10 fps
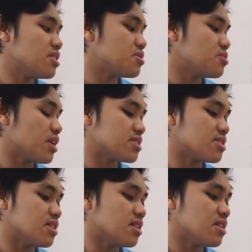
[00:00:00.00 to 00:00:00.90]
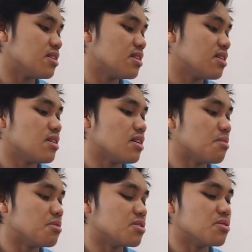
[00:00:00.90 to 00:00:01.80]
to actually
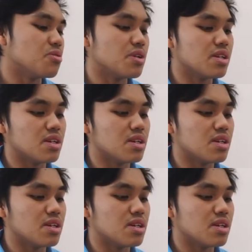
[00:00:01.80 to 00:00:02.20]
able to do it